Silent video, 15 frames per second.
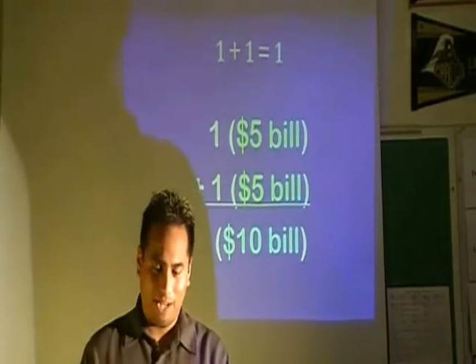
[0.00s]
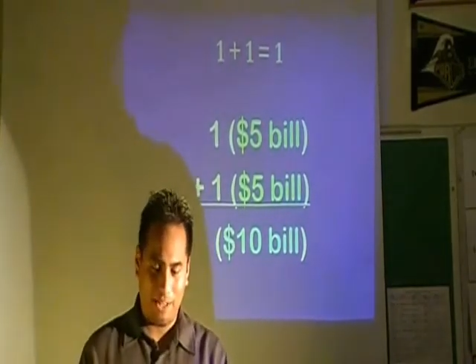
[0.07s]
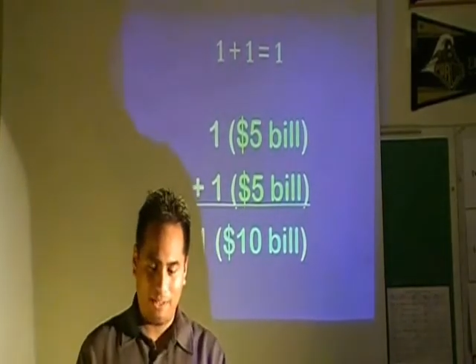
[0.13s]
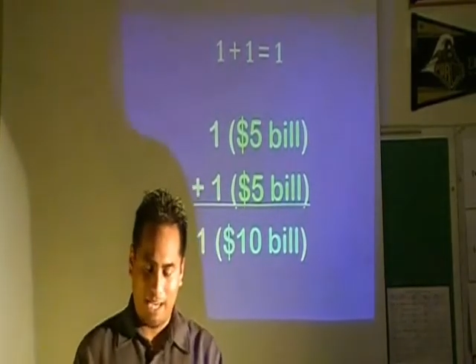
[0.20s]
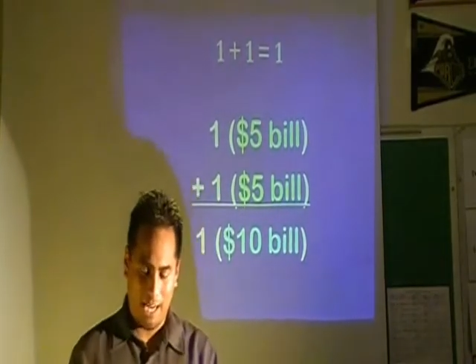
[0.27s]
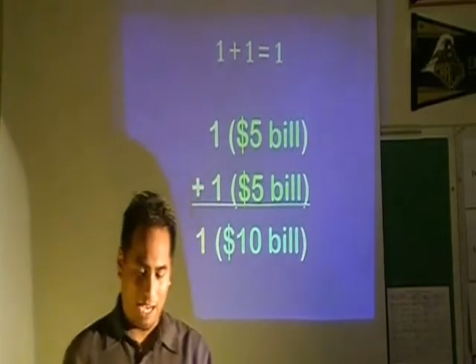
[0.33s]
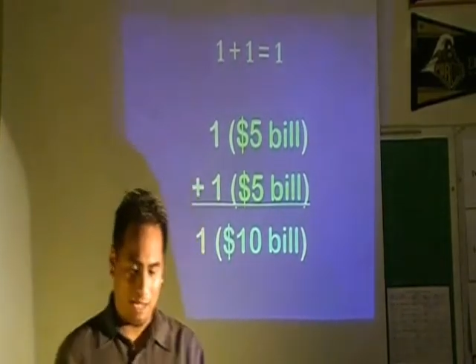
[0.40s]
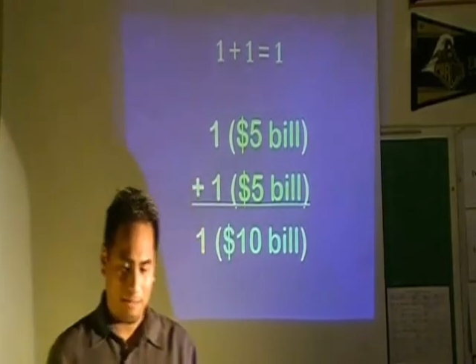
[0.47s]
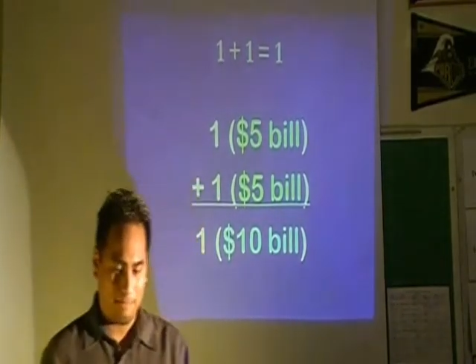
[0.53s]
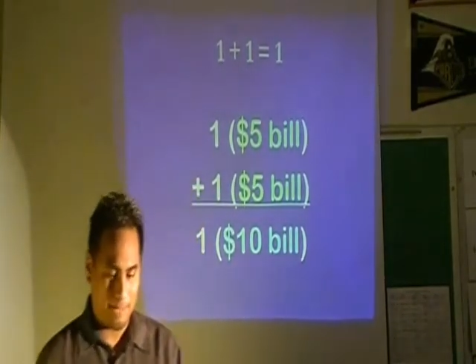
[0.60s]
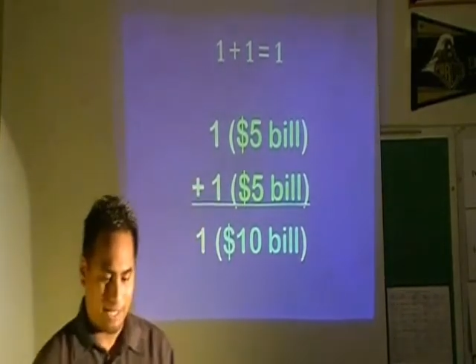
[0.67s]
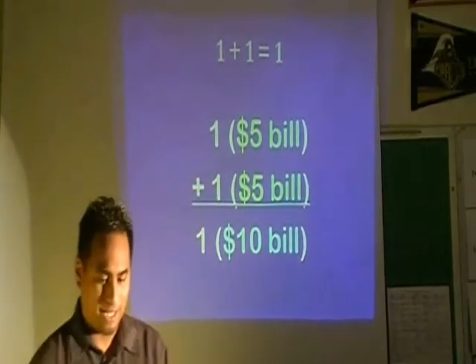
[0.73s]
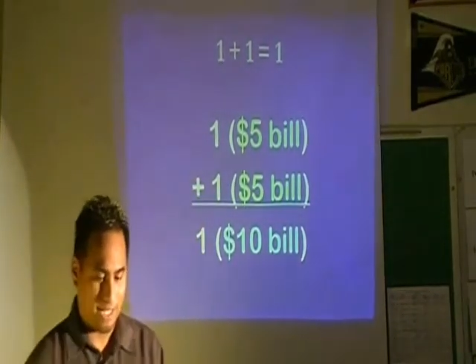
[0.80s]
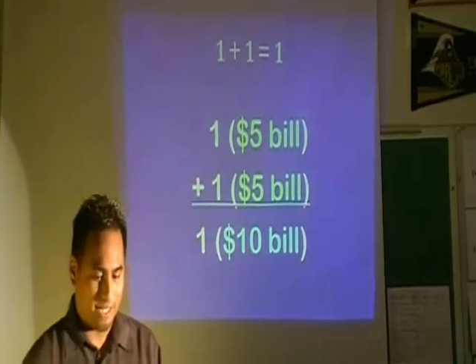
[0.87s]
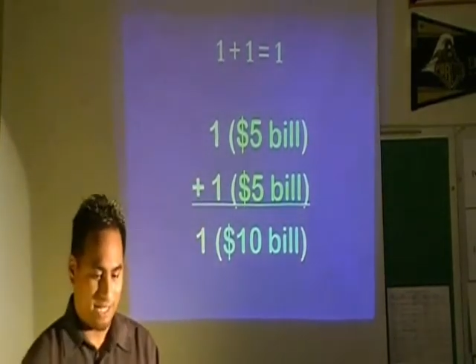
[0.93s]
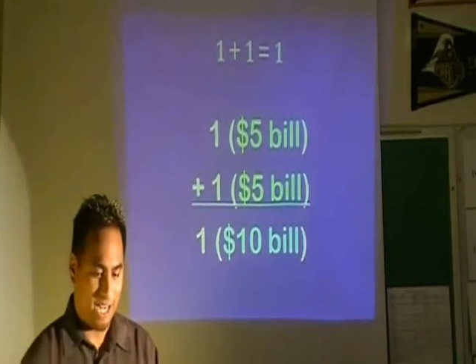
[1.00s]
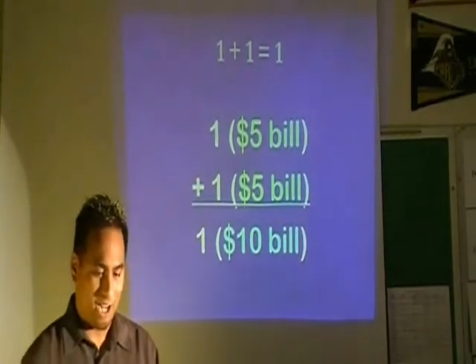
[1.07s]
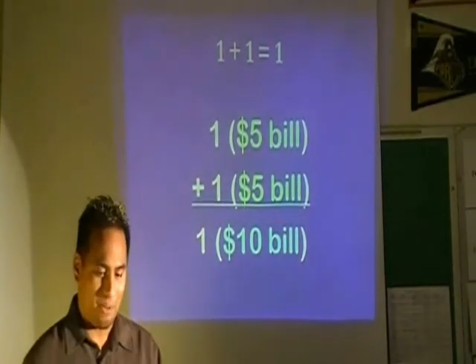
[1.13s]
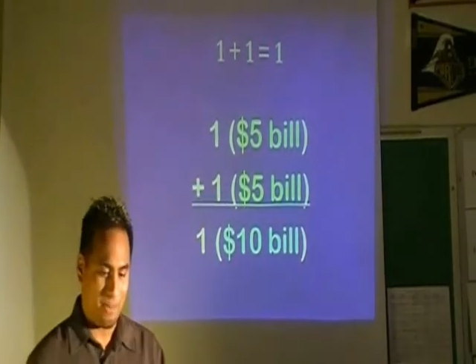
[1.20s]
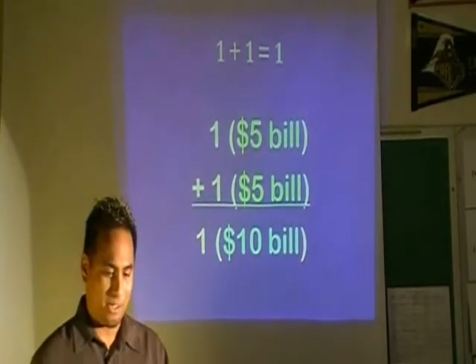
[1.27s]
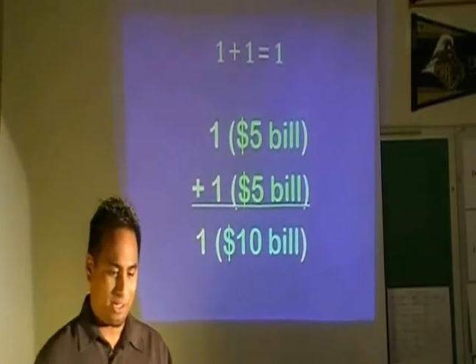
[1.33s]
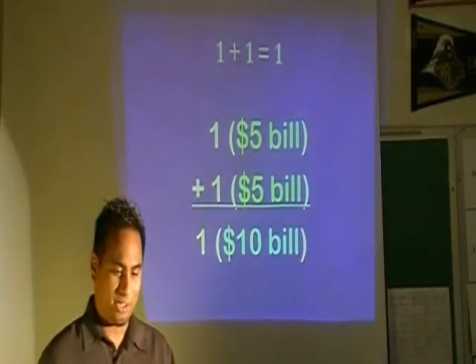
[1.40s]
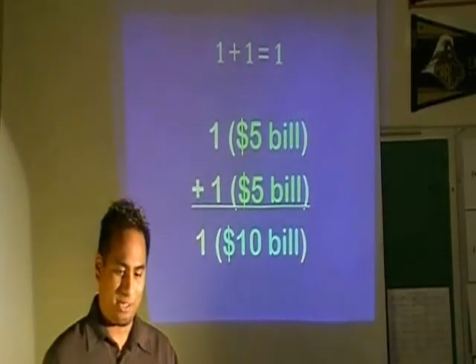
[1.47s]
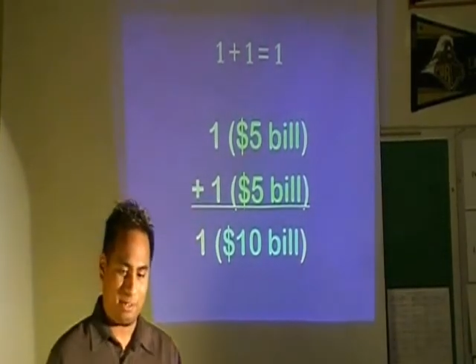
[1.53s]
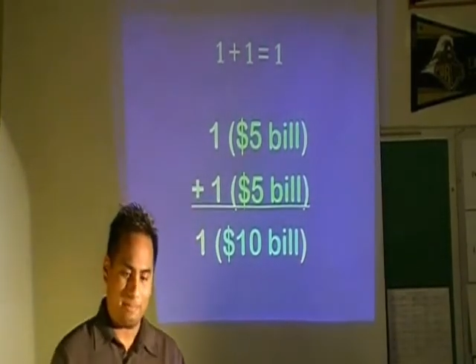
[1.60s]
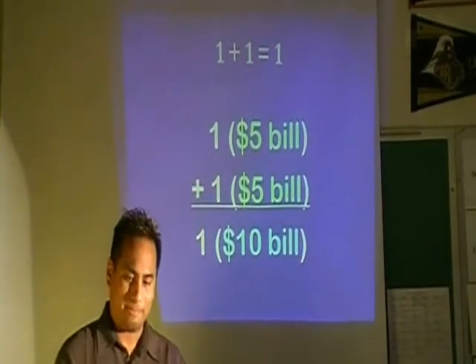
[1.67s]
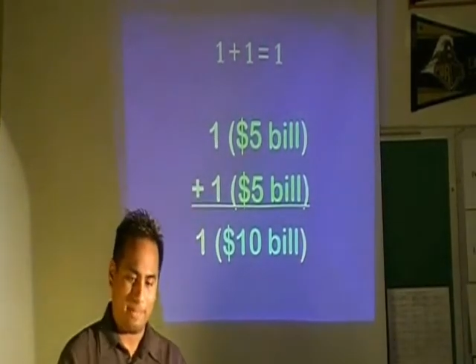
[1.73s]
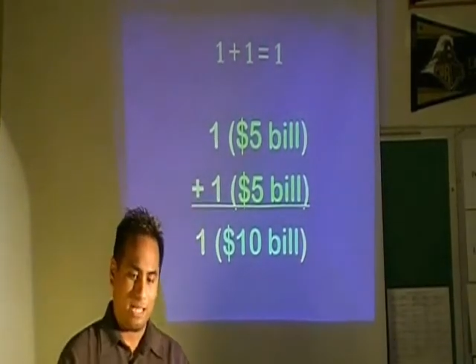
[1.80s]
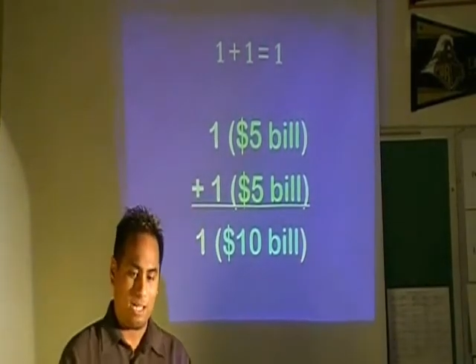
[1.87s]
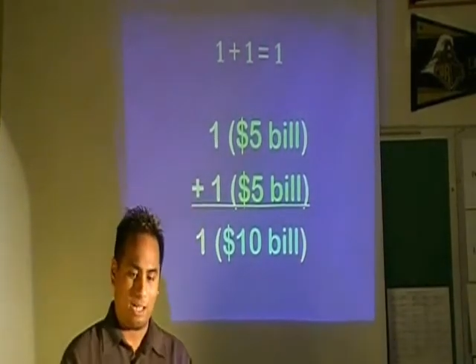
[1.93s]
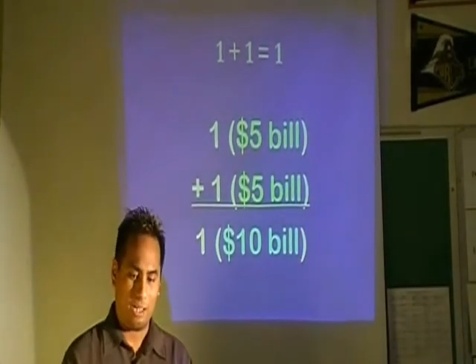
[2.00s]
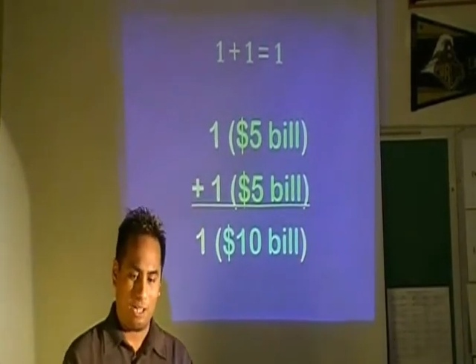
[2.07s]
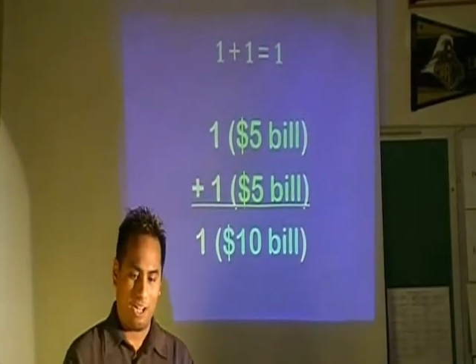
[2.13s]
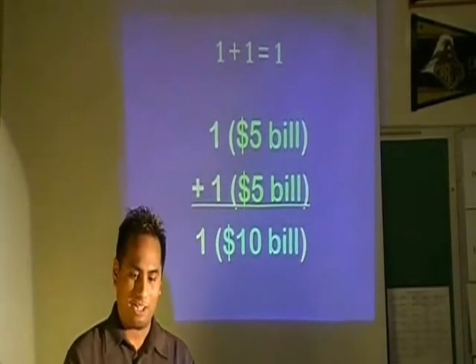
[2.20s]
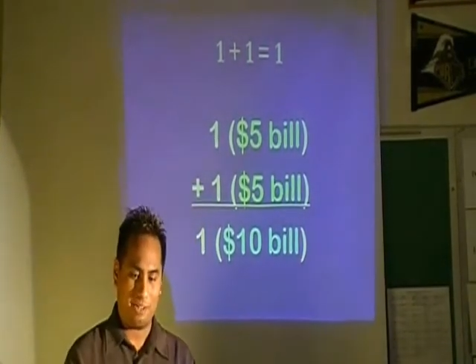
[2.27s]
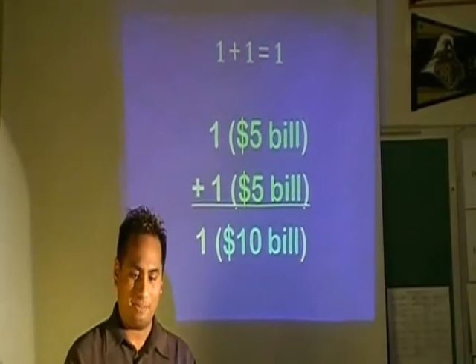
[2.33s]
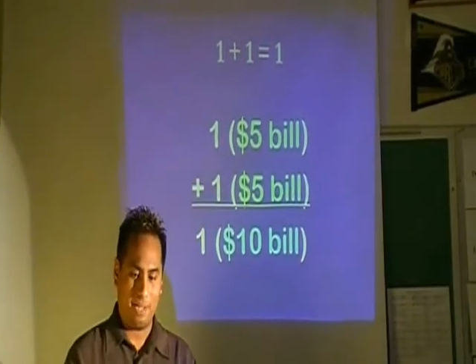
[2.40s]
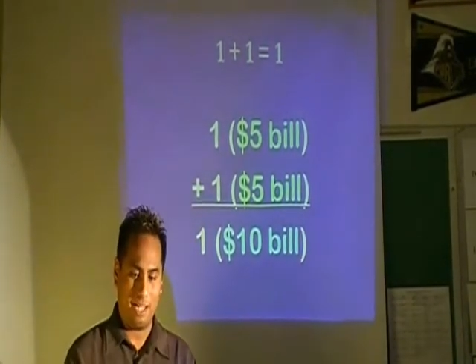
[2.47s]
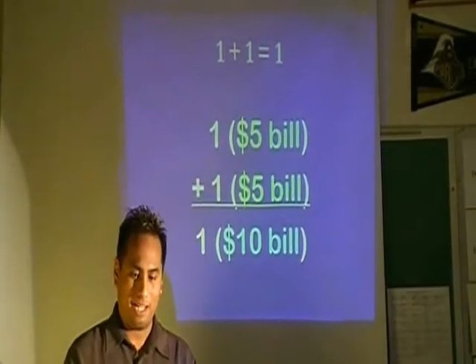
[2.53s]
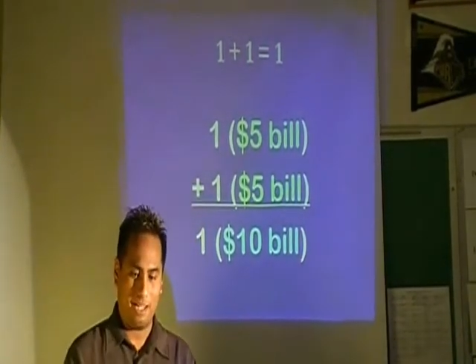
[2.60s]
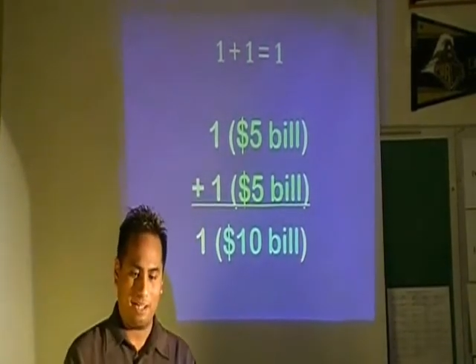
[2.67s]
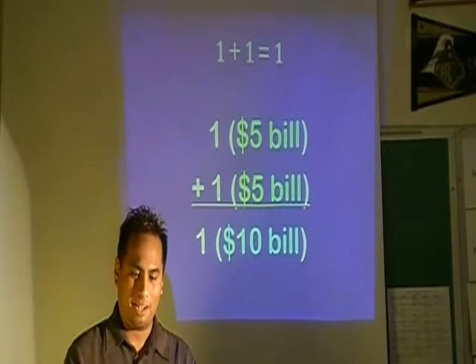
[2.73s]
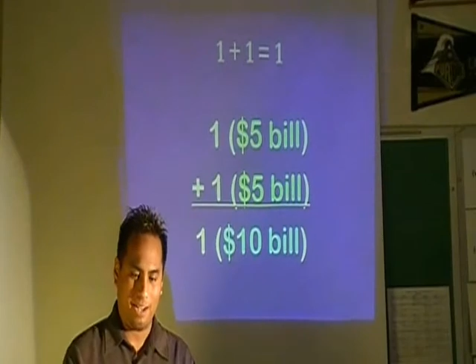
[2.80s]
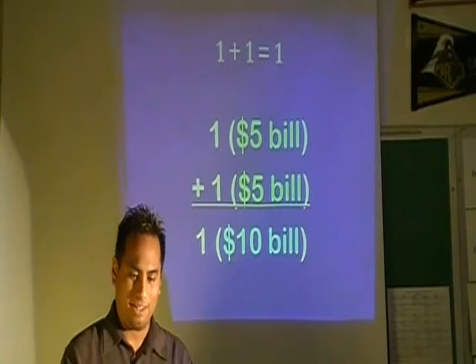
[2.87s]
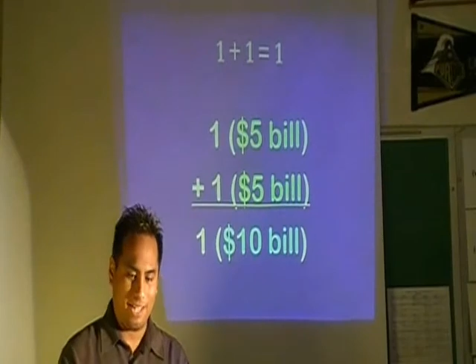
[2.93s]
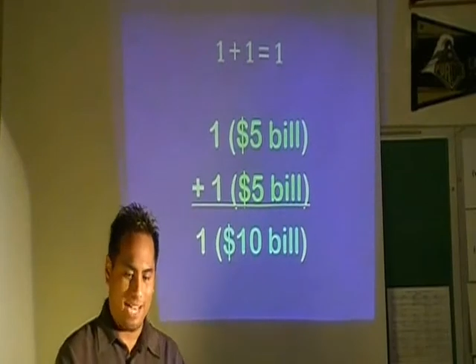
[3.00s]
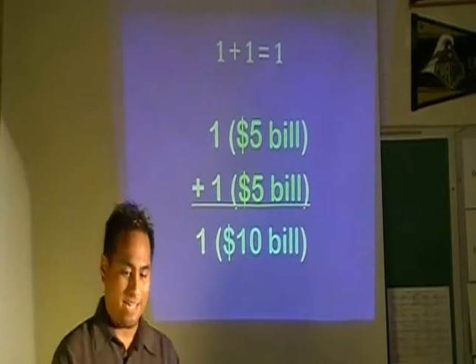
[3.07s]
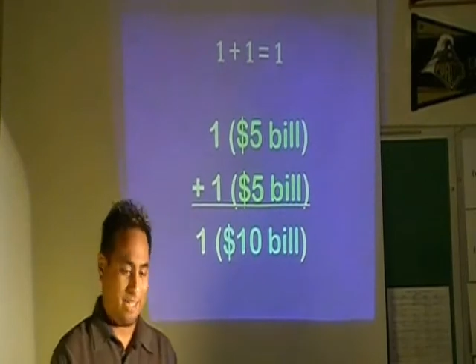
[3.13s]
found that out because I almost lost money on